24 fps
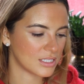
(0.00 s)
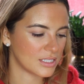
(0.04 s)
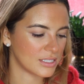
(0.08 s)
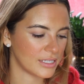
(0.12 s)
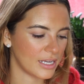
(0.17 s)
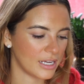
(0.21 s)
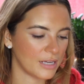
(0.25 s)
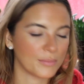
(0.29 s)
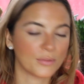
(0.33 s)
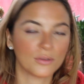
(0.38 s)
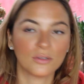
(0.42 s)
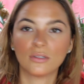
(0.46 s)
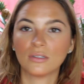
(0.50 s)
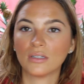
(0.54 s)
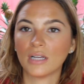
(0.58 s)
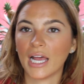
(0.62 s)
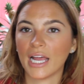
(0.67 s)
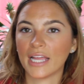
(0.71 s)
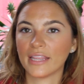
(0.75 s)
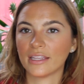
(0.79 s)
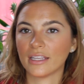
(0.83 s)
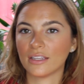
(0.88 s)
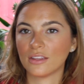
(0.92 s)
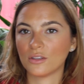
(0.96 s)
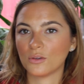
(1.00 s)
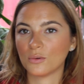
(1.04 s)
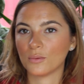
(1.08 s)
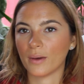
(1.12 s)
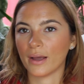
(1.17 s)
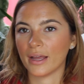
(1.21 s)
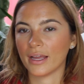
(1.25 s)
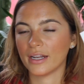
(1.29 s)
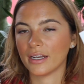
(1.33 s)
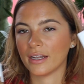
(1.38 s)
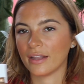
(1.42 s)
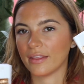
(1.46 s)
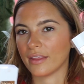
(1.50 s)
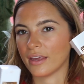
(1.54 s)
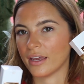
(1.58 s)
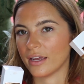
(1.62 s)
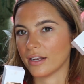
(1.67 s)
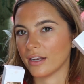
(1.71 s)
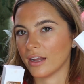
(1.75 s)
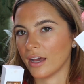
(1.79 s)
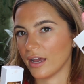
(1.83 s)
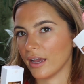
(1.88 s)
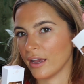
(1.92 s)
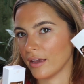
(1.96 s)
Sable, and then the one
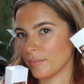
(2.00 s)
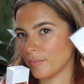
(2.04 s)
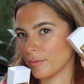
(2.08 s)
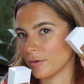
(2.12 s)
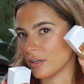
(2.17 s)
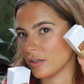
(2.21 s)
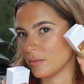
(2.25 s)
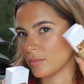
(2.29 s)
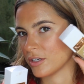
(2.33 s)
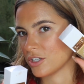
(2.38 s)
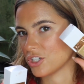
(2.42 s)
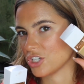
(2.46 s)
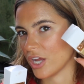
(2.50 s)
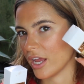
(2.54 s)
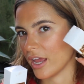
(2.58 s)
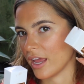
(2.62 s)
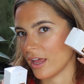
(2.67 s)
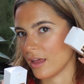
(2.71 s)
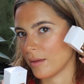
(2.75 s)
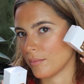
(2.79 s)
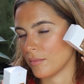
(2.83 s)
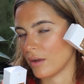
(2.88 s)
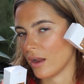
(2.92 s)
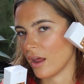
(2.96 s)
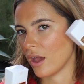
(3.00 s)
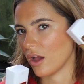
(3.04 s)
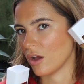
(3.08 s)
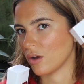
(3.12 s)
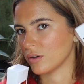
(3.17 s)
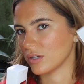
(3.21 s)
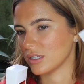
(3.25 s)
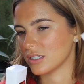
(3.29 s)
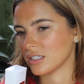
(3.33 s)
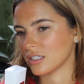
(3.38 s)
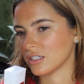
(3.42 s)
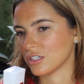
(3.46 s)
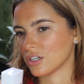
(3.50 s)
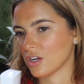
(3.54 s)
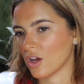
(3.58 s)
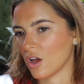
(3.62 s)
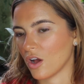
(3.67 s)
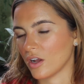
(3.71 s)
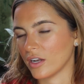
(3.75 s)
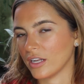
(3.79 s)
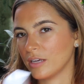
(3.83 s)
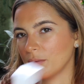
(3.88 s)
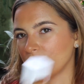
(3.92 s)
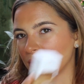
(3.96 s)
that I pretty much am now is in
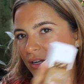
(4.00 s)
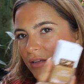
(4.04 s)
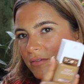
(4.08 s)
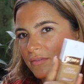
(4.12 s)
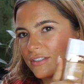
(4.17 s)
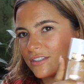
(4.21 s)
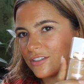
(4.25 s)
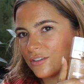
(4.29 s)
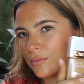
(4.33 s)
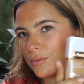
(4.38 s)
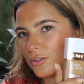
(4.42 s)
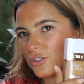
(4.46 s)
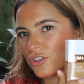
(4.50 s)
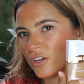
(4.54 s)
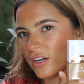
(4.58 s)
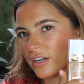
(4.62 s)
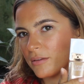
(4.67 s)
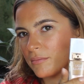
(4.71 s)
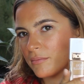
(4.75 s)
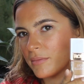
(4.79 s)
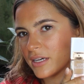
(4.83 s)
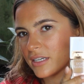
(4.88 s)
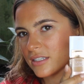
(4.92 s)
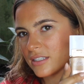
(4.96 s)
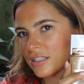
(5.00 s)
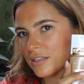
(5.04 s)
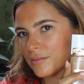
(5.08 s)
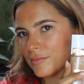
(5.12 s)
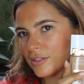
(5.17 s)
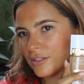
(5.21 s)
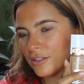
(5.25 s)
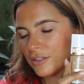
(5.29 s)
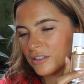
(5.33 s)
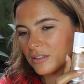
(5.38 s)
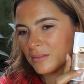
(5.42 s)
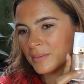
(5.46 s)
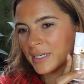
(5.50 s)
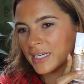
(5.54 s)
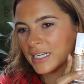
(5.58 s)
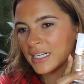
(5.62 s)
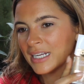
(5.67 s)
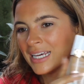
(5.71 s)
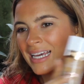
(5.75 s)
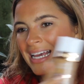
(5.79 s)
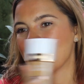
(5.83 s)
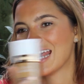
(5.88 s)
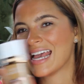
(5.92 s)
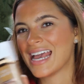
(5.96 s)
Tawny, but I've still been trying to mix them a little bit,
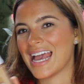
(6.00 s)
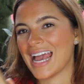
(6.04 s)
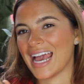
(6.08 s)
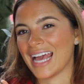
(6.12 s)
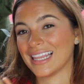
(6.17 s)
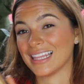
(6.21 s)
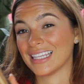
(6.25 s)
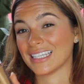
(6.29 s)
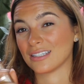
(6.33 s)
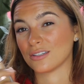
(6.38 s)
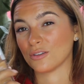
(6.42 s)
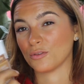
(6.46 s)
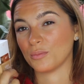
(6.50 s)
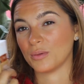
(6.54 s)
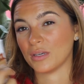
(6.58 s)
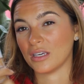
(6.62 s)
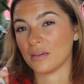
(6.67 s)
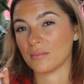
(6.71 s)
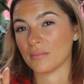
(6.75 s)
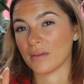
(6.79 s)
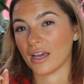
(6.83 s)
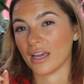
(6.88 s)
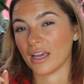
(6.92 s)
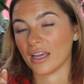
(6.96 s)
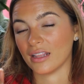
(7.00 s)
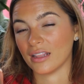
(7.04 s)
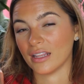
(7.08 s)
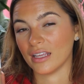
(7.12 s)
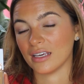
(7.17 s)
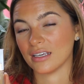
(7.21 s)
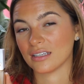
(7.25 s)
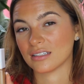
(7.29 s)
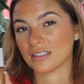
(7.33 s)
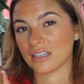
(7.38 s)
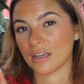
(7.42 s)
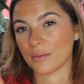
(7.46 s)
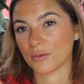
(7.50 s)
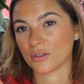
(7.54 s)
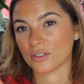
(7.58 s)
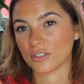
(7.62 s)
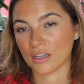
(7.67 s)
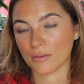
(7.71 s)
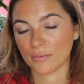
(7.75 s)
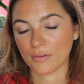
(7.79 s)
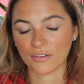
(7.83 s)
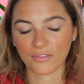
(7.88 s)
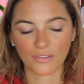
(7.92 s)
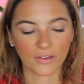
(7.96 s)
and this will be my like summer
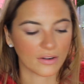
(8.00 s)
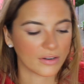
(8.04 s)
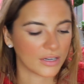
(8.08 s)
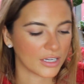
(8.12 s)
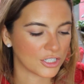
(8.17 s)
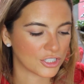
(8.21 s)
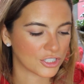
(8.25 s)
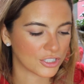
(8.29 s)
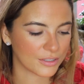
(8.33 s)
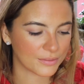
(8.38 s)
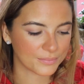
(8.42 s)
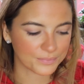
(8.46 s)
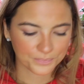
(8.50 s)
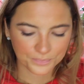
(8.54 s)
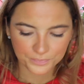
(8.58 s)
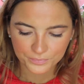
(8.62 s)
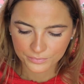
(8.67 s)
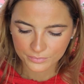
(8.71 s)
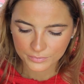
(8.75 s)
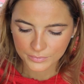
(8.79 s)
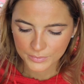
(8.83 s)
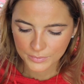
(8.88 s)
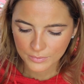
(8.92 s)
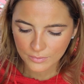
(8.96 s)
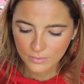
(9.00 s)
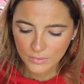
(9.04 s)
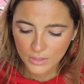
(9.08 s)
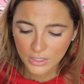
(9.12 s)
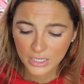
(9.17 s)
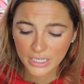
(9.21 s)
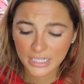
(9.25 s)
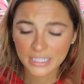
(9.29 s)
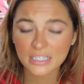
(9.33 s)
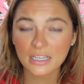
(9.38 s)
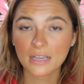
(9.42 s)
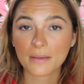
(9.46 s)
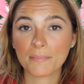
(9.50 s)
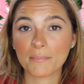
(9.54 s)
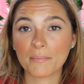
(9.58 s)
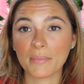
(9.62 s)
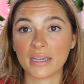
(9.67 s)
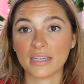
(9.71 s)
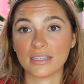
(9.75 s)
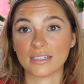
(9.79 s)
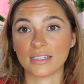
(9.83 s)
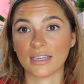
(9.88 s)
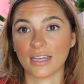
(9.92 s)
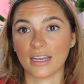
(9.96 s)
foundation. It's
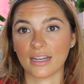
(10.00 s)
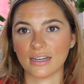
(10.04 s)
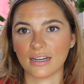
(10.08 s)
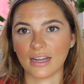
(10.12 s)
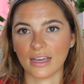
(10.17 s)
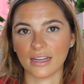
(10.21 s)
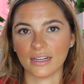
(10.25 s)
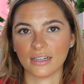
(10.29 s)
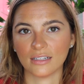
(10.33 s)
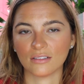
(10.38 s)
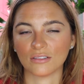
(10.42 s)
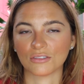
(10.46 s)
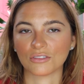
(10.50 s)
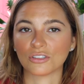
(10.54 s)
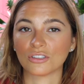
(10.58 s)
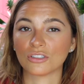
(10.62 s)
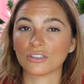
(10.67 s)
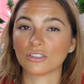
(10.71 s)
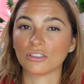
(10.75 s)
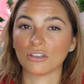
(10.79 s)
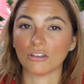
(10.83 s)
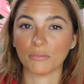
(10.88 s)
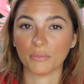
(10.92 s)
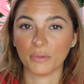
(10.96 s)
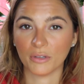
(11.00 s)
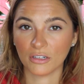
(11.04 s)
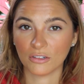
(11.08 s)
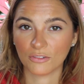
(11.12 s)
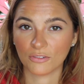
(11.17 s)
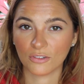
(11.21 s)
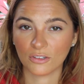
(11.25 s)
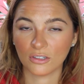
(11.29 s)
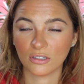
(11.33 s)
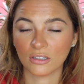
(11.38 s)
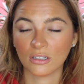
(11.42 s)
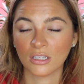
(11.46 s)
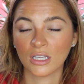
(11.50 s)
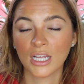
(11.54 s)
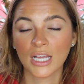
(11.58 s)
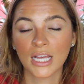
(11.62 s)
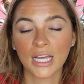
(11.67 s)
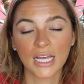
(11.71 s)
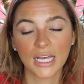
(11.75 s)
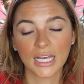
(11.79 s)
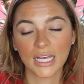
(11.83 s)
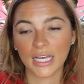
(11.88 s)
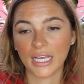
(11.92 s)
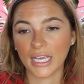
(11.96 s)
amazing at night. It looks so beautiful
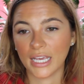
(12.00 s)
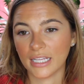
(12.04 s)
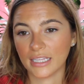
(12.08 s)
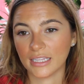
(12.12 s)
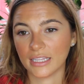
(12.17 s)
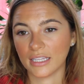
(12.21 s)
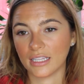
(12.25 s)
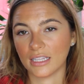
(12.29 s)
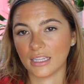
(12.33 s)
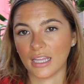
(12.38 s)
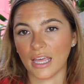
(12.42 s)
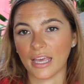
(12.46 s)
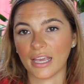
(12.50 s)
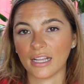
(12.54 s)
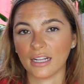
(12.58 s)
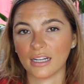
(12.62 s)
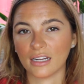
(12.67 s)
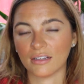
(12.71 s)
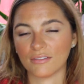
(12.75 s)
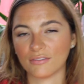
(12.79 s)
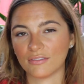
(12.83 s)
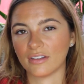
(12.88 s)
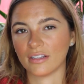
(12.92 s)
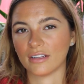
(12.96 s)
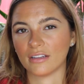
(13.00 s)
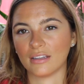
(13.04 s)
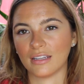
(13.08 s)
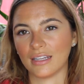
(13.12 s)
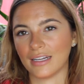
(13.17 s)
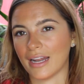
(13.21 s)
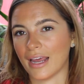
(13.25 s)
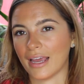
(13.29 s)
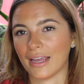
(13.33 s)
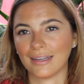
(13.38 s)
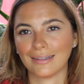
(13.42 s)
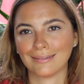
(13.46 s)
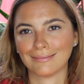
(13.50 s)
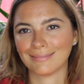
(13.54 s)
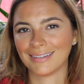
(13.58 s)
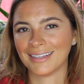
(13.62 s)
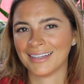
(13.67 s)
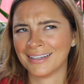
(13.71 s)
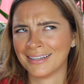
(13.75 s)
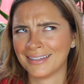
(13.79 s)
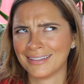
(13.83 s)
in the light of the night.